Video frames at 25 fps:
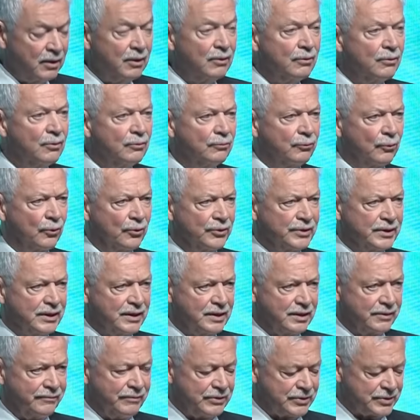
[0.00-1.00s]
for the
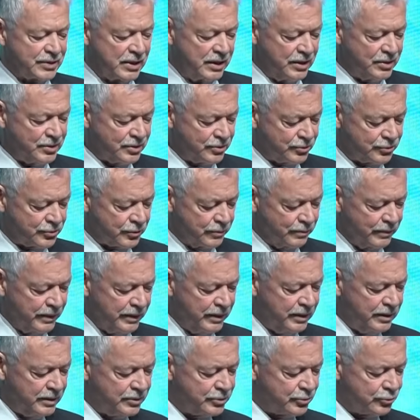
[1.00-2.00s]
invitation to
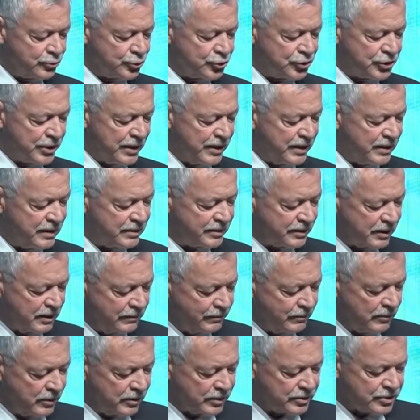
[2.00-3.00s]
me to share
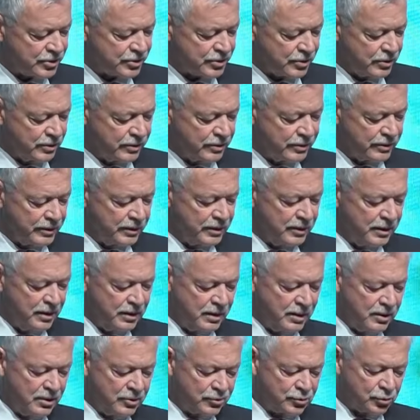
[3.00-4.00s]
Denmark's journey
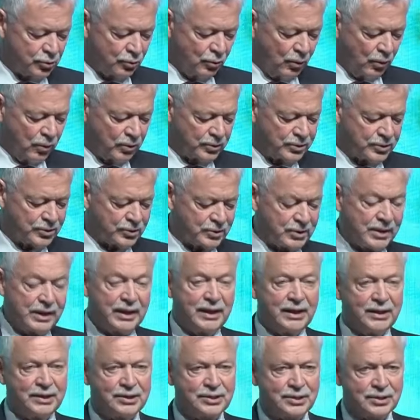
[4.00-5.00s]
towards
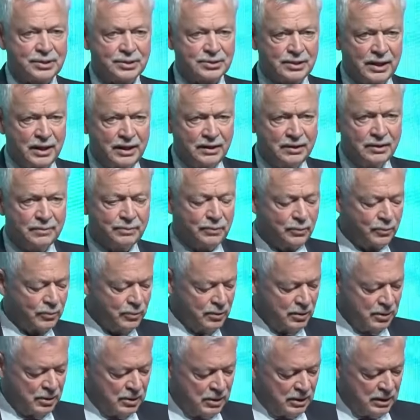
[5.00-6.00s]
a sustainable
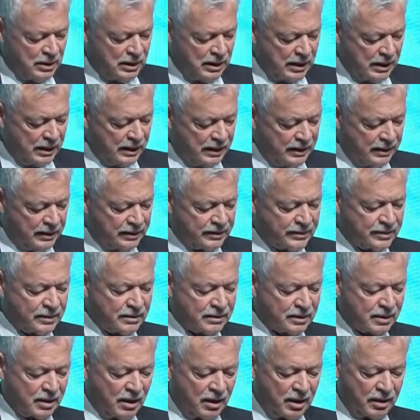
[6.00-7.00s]
and
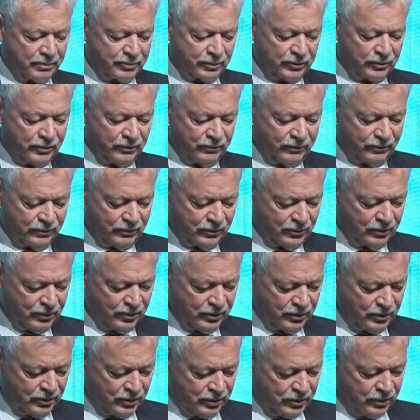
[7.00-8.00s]

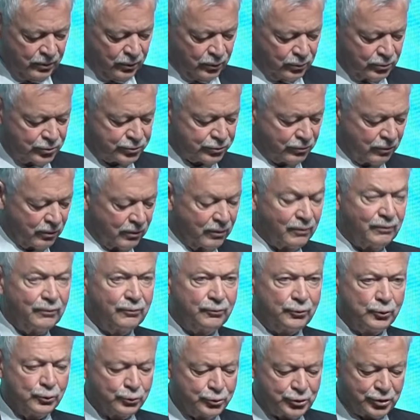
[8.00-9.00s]
carbon-neutral
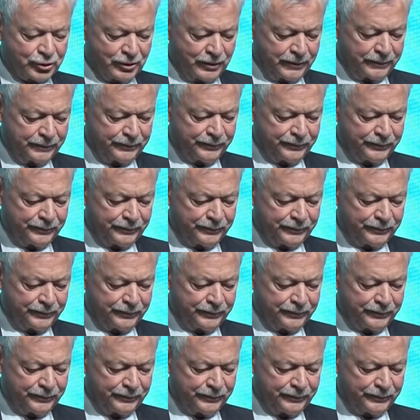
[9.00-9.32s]
future.